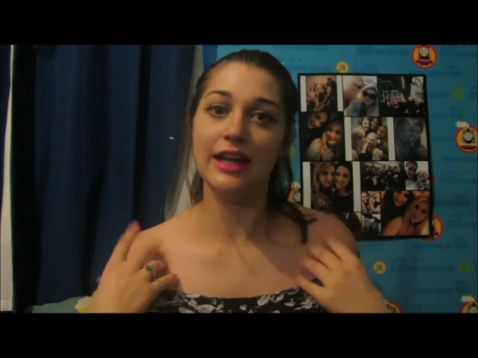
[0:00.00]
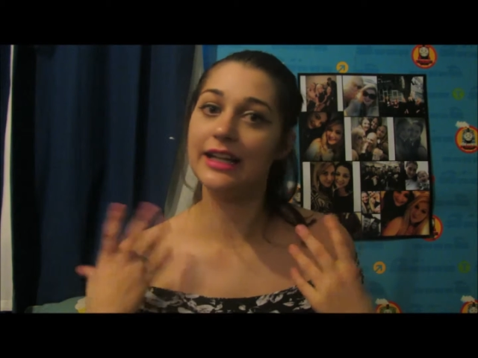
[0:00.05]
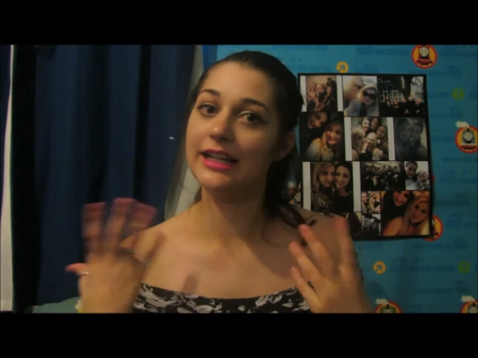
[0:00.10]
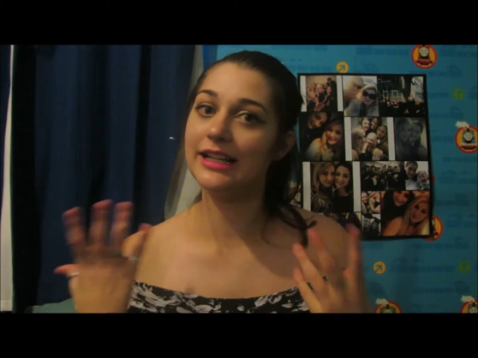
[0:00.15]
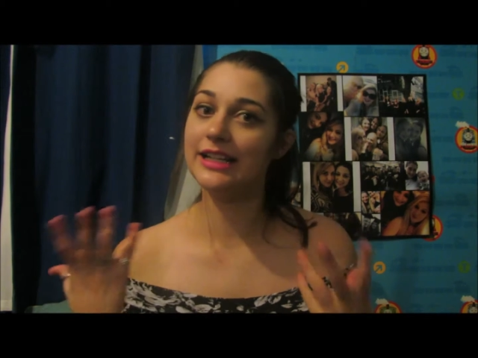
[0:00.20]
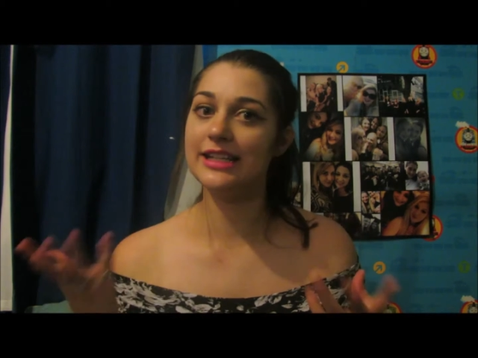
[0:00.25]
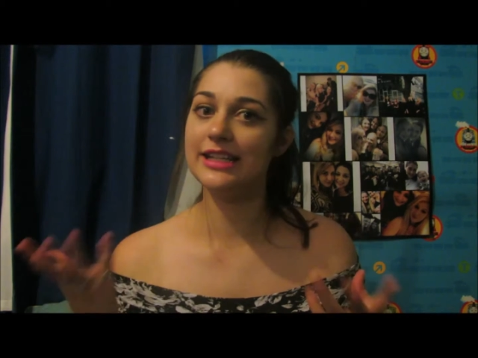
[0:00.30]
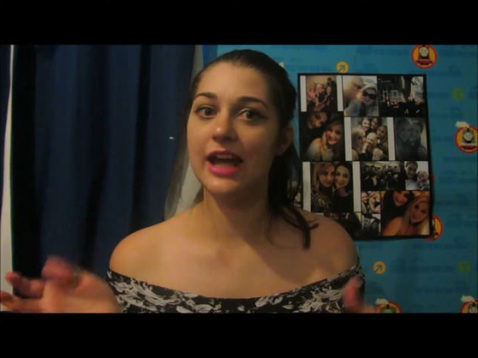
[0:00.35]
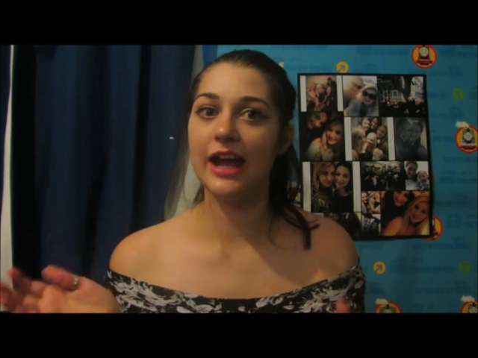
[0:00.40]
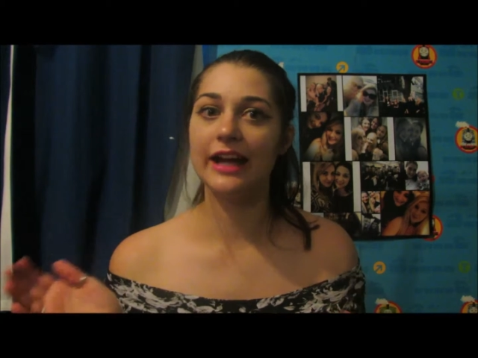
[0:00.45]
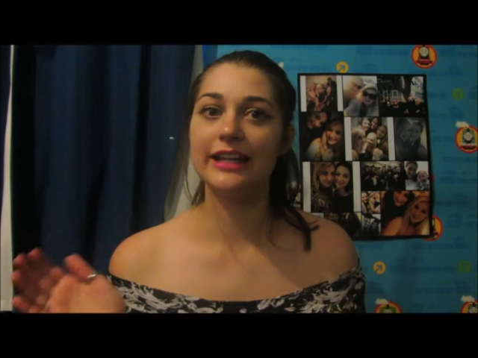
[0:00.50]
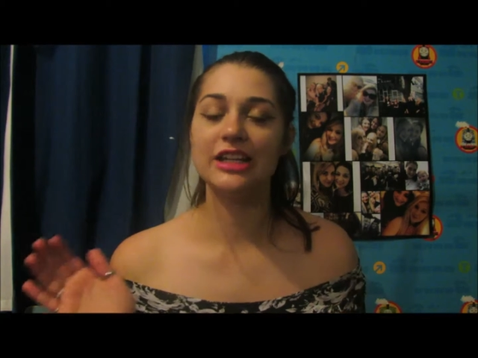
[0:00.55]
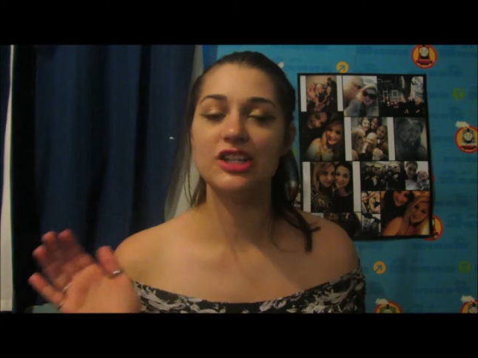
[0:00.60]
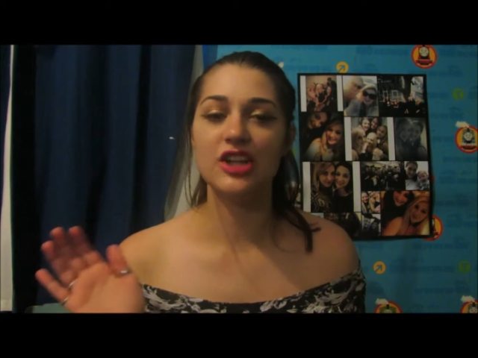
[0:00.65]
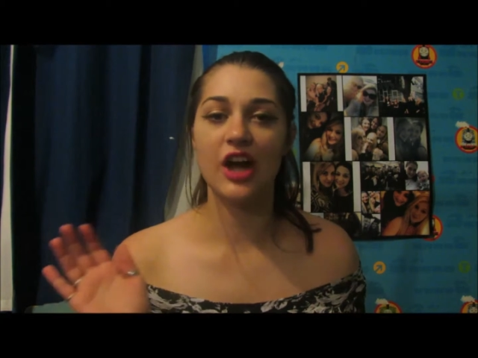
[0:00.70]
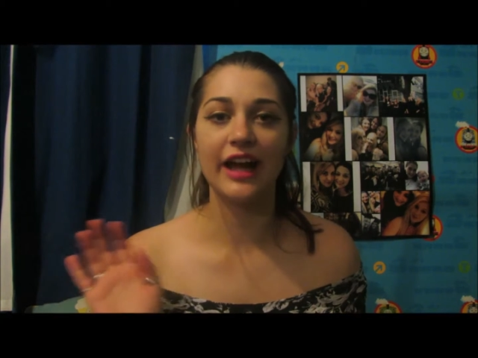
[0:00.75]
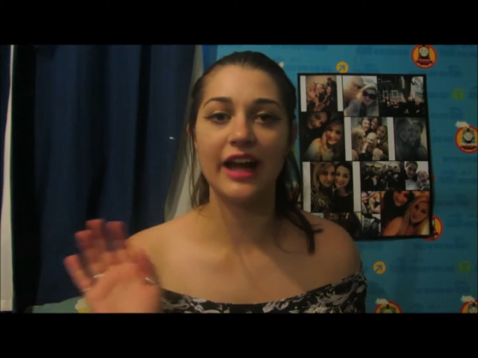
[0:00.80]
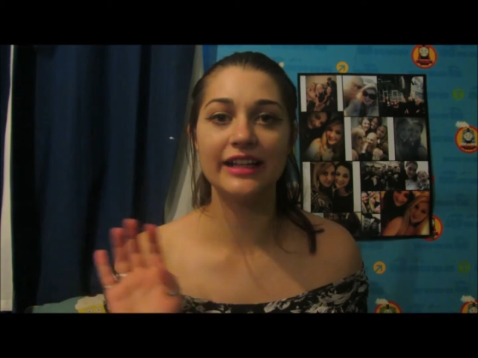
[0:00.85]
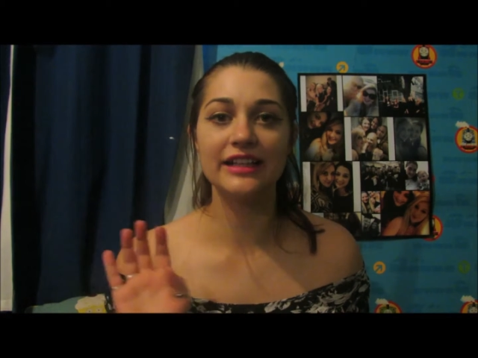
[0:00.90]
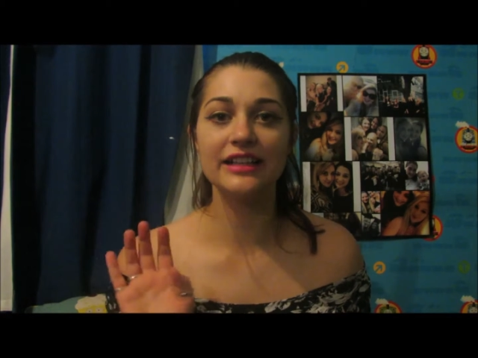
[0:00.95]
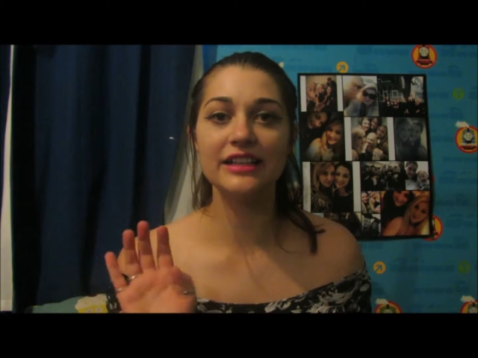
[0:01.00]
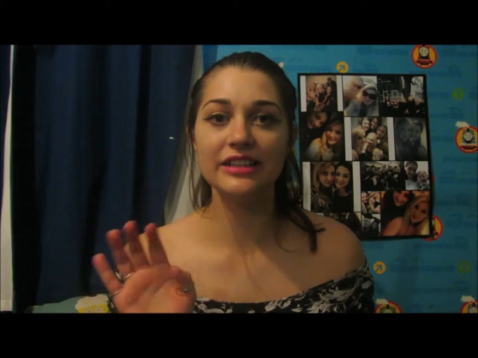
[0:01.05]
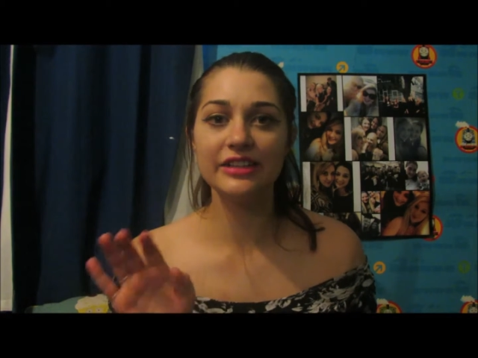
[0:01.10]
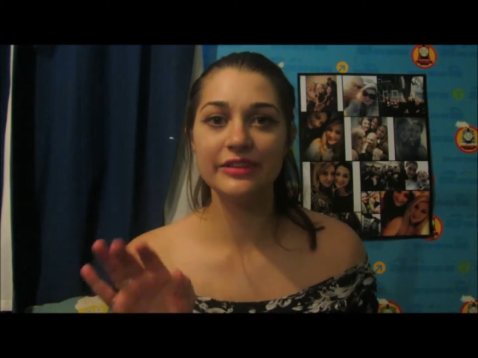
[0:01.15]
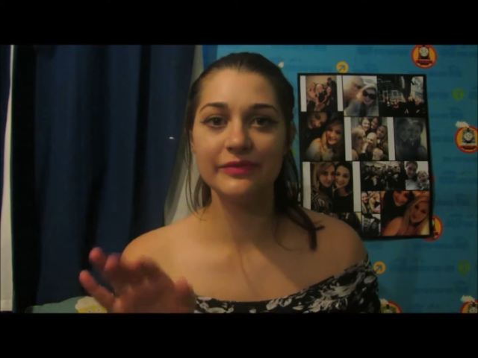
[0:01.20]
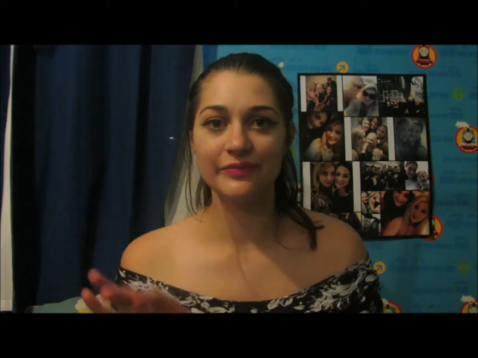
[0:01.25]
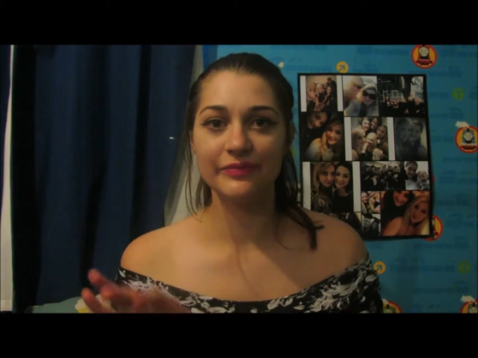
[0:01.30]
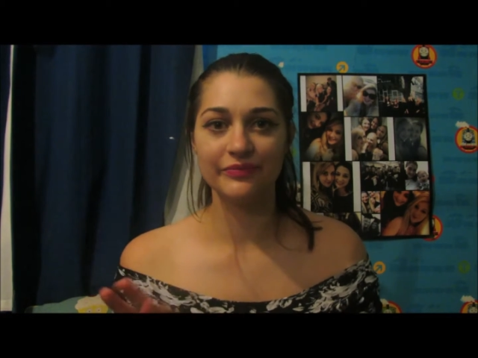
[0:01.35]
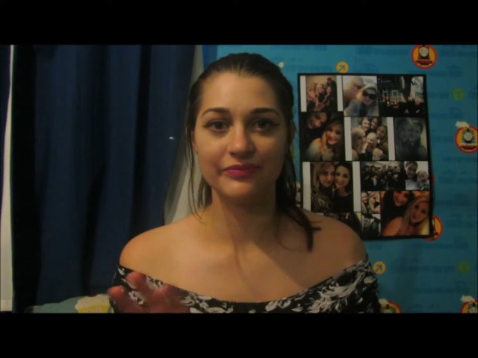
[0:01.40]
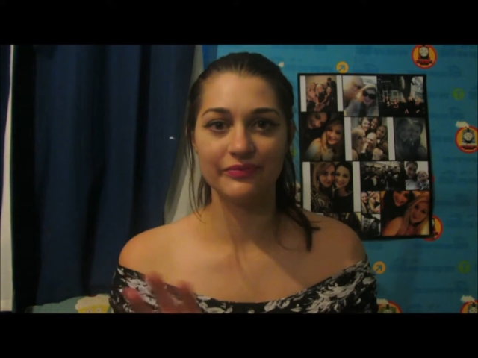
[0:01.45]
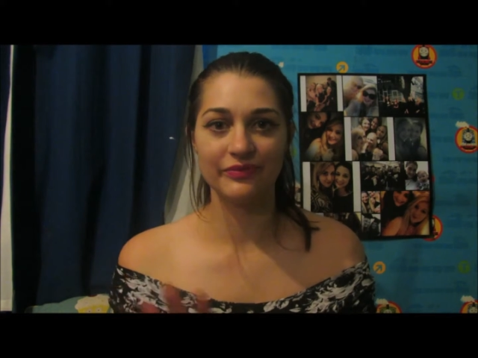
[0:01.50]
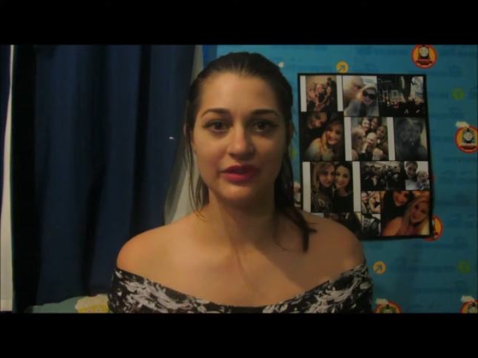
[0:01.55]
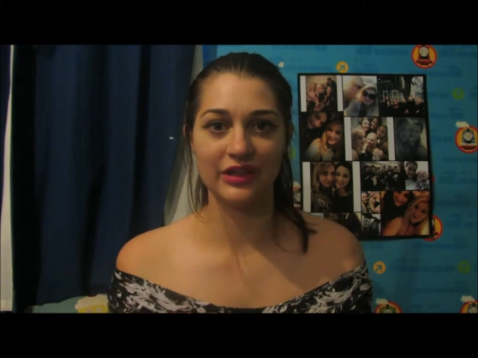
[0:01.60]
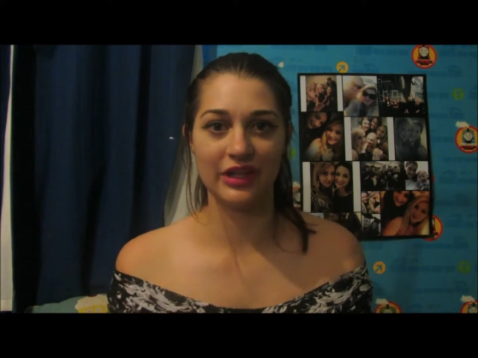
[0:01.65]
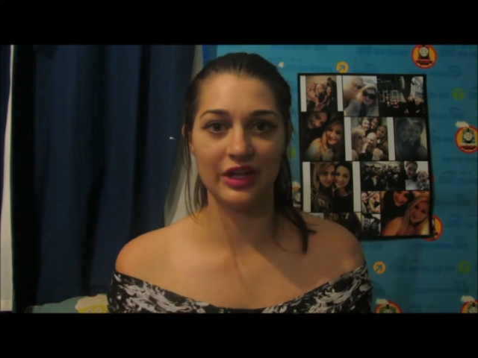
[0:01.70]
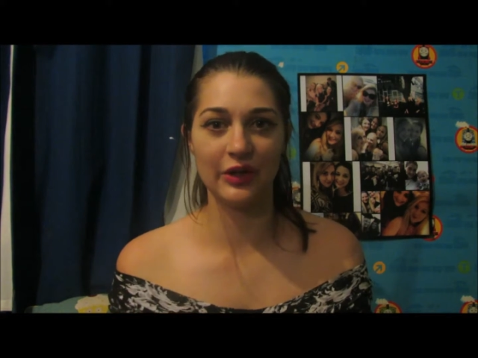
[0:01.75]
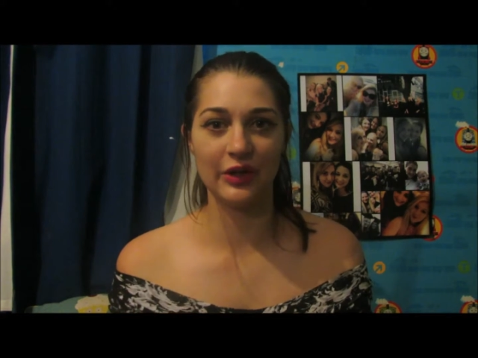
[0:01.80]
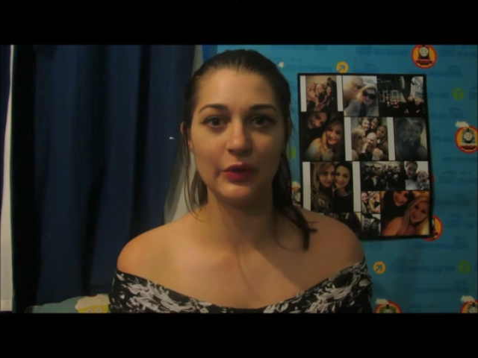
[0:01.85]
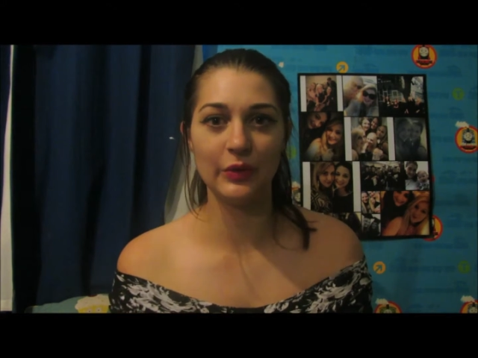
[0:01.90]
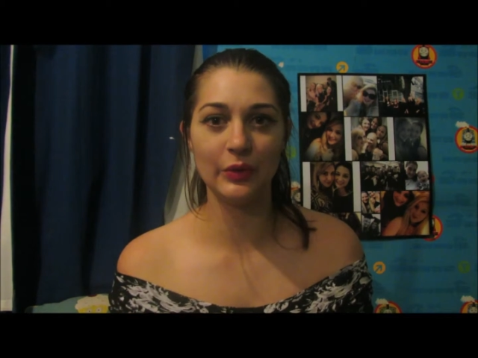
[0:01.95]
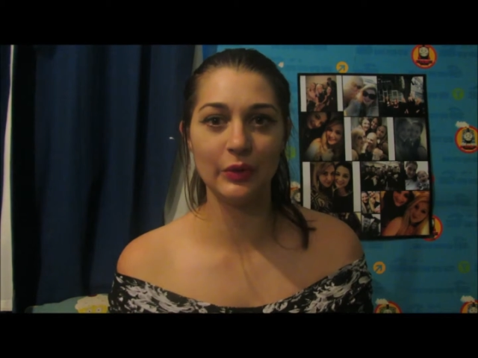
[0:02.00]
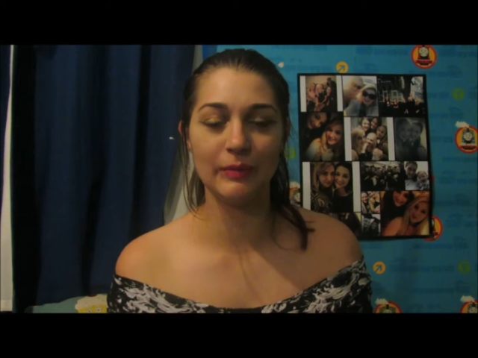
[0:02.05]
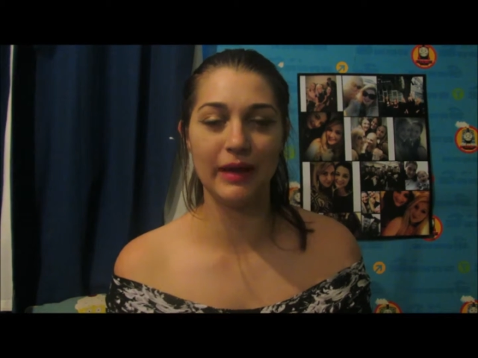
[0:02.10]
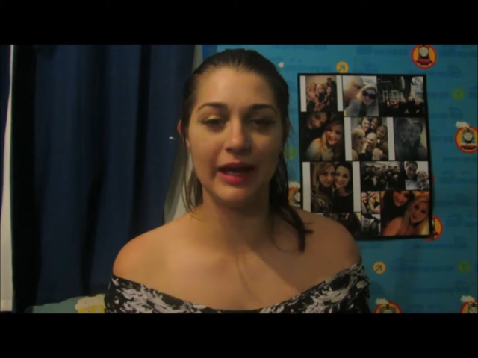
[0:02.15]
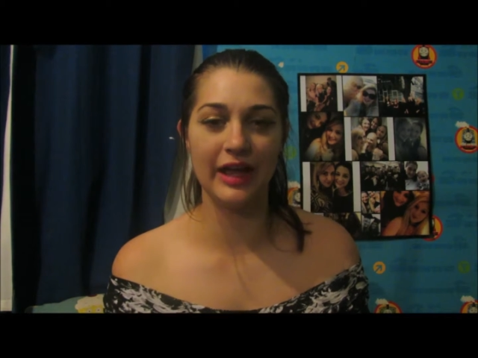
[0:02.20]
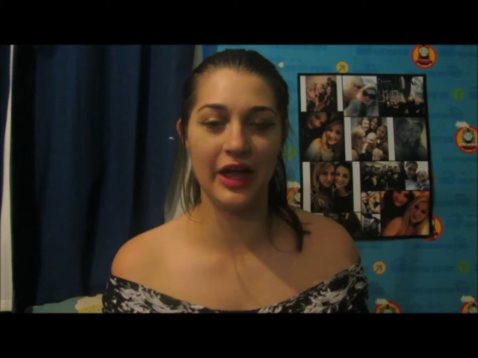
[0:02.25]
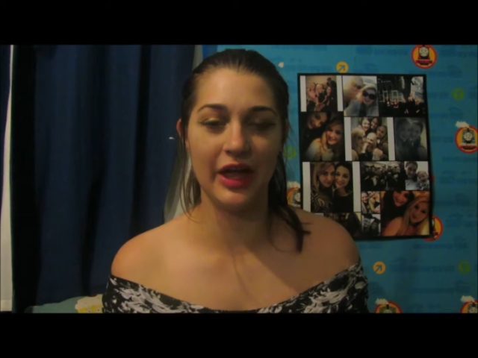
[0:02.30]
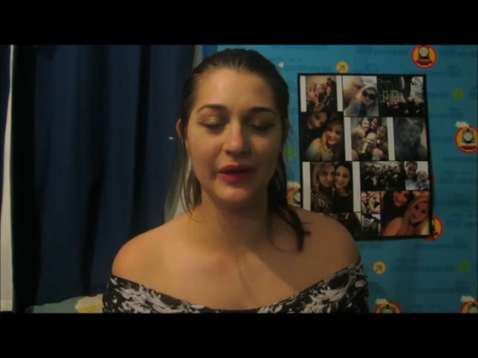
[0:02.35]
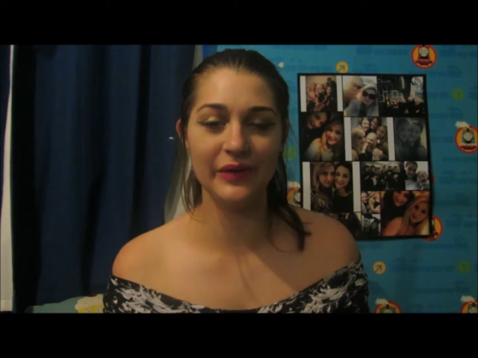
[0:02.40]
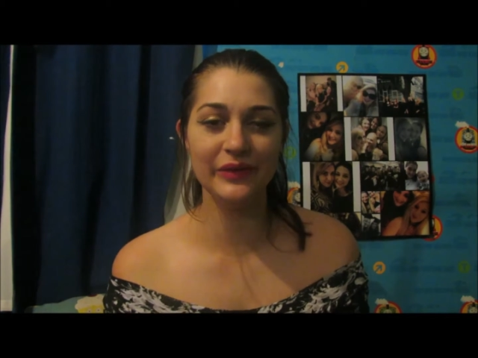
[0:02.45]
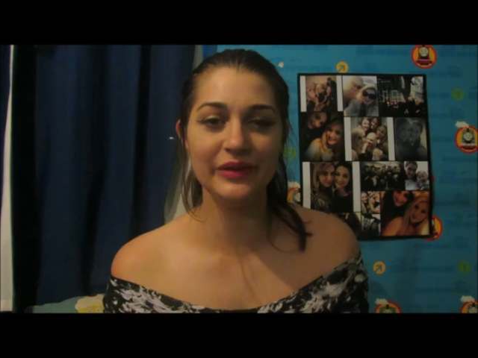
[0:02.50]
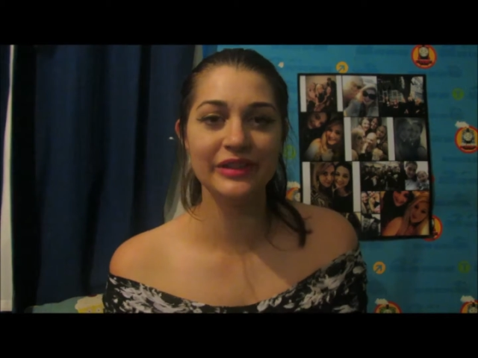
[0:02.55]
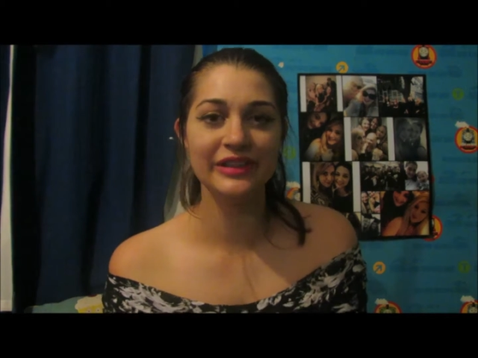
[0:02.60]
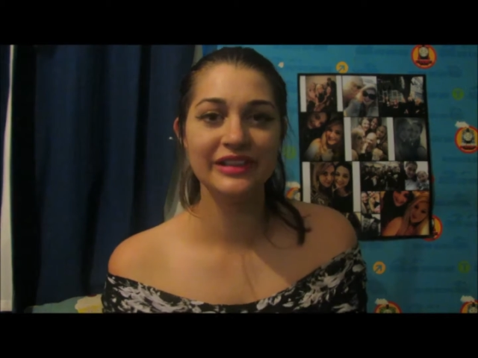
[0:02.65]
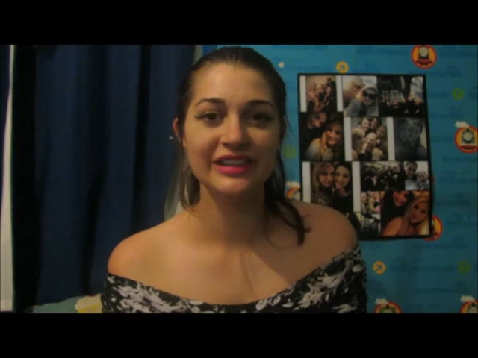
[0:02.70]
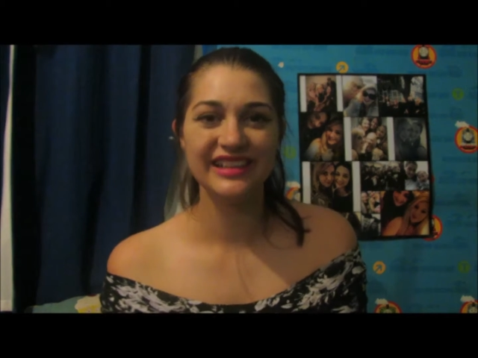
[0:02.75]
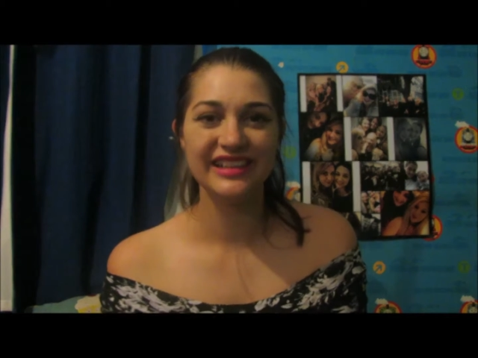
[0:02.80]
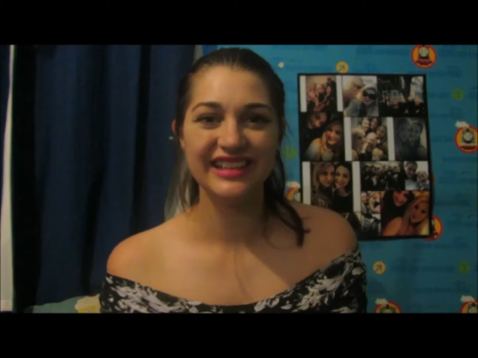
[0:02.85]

a little tiny child that I call my own,